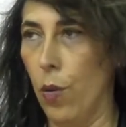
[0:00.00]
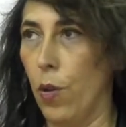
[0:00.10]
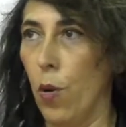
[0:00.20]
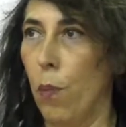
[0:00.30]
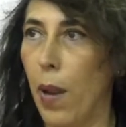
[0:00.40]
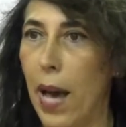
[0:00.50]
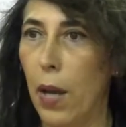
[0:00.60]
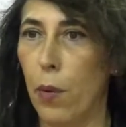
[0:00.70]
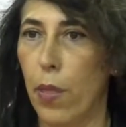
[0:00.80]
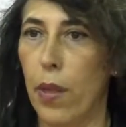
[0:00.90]
comply
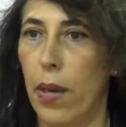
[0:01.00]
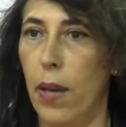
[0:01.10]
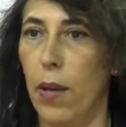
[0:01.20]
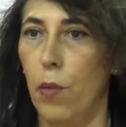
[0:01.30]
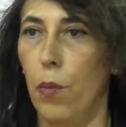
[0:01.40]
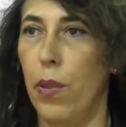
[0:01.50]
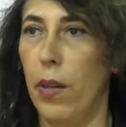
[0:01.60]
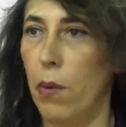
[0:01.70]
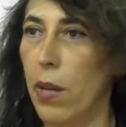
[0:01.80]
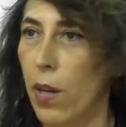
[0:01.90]
with
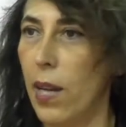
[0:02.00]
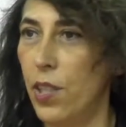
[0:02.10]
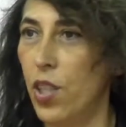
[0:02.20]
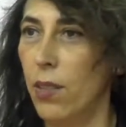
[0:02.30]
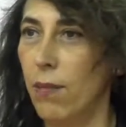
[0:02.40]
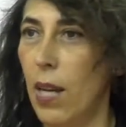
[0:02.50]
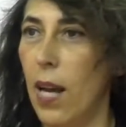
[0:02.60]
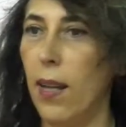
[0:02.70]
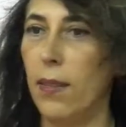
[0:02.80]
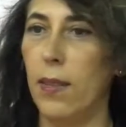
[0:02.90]
the regulation,
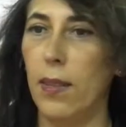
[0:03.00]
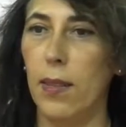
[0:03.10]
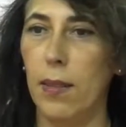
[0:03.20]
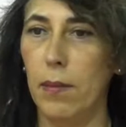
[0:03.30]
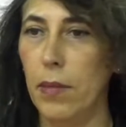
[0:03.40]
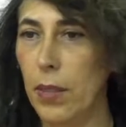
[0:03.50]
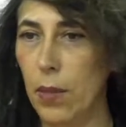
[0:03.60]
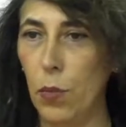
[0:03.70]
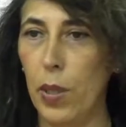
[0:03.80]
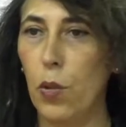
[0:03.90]
and
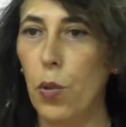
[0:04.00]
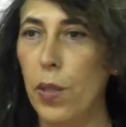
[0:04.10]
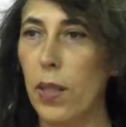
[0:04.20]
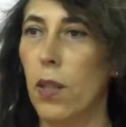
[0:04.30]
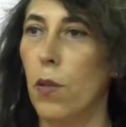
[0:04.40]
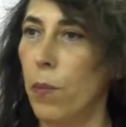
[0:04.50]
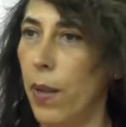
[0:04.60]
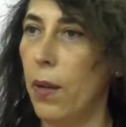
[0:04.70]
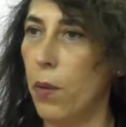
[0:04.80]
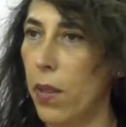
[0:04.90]
we couldn't
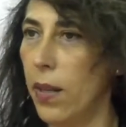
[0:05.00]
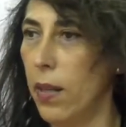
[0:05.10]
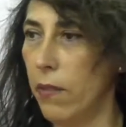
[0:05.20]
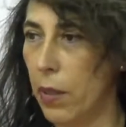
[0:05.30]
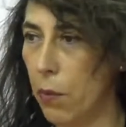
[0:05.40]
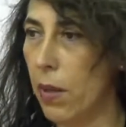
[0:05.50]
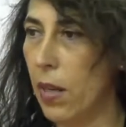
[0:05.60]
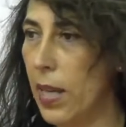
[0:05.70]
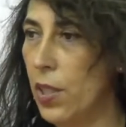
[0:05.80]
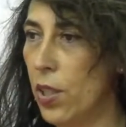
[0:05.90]
comply with any of the
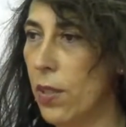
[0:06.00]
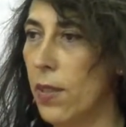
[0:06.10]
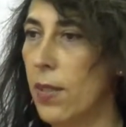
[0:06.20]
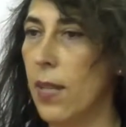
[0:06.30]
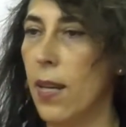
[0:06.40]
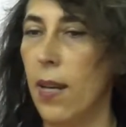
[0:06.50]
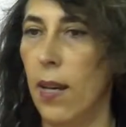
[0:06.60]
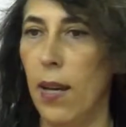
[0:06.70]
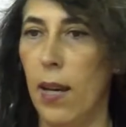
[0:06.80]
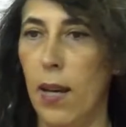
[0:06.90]
regulations
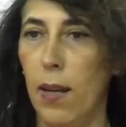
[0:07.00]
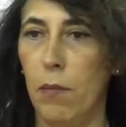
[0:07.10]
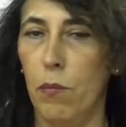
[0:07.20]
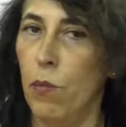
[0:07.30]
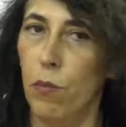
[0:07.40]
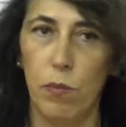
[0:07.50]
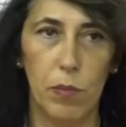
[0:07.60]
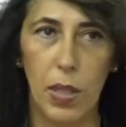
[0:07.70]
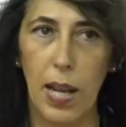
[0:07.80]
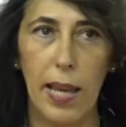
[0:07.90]

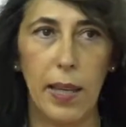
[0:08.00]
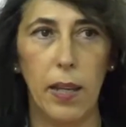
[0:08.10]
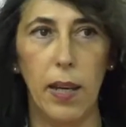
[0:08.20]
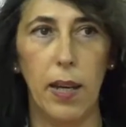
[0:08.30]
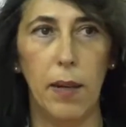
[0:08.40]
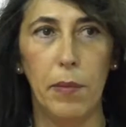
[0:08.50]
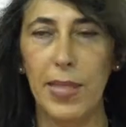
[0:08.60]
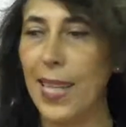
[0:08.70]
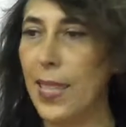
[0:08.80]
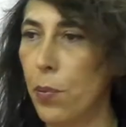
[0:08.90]
like
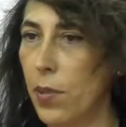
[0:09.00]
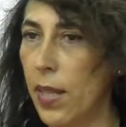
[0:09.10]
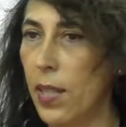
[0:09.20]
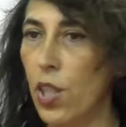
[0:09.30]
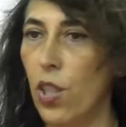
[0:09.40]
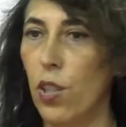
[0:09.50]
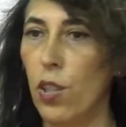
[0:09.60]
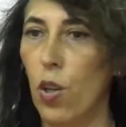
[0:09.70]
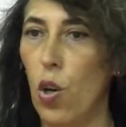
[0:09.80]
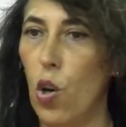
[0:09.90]
data
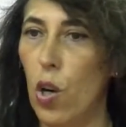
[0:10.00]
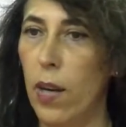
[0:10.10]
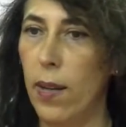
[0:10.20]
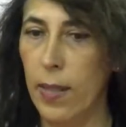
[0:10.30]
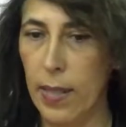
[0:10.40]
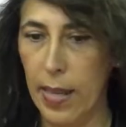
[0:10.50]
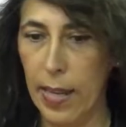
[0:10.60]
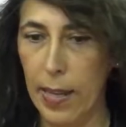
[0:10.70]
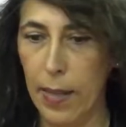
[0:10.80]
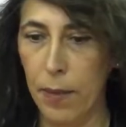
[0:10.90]
protection or
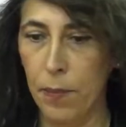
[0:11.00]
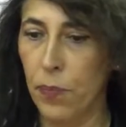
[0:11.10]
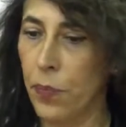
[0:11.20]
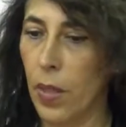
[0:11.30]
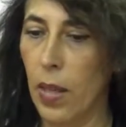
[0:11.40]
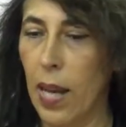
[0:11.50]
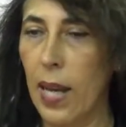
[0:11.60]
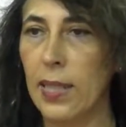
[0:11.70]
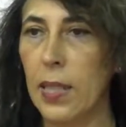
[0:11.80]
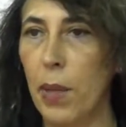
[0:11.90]

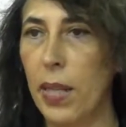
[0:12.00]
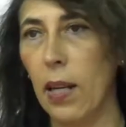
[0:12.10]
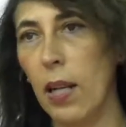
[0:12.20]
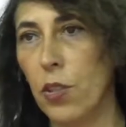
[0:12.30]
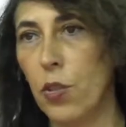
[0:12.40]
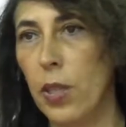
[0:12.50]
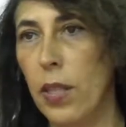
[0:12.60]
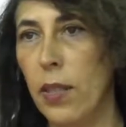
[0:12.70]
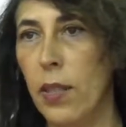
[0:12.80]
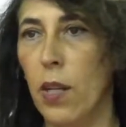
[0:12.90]
anti-money
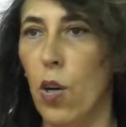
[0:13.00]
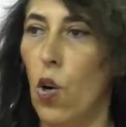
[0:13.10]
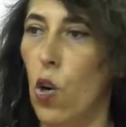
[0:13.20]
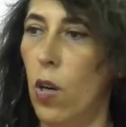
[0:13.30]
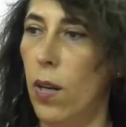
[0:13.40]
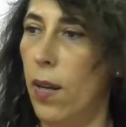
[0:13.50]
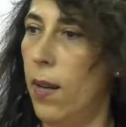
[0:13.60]
laundering or